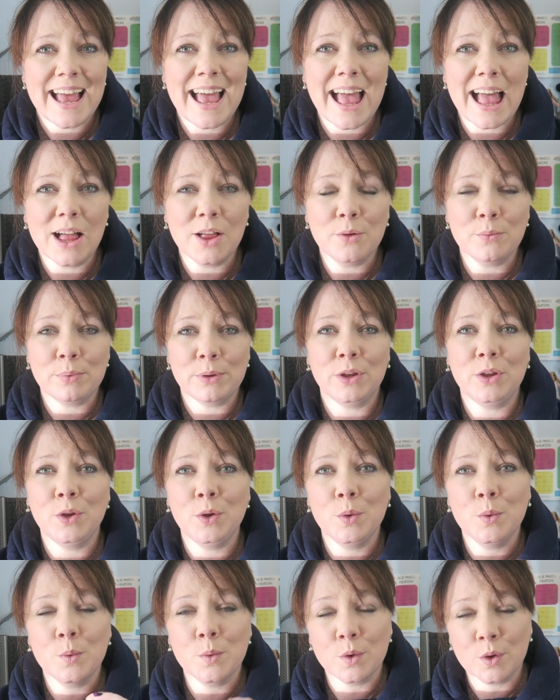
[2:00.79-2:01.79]
help
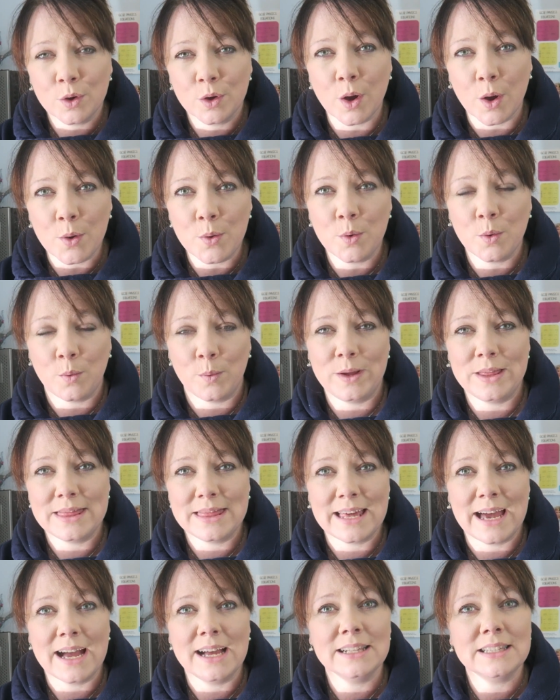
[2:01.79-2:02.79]
you go with
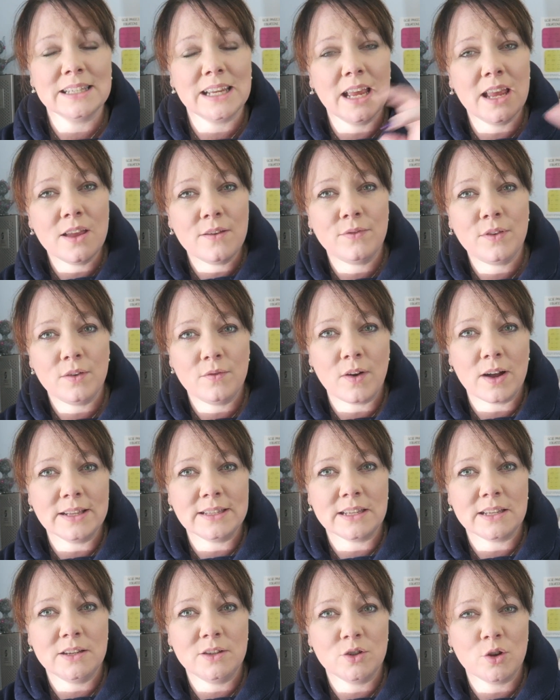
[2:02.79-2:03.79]
that, if you
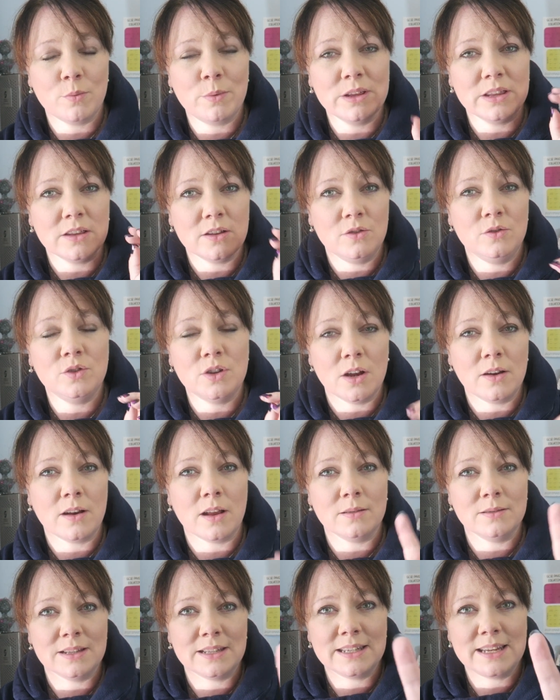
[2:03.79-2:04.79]
find any topic that you don't
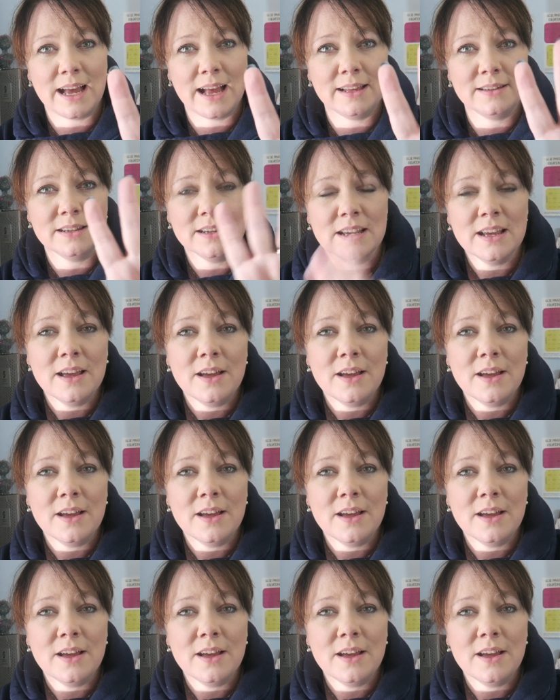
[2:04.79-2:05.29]
understand,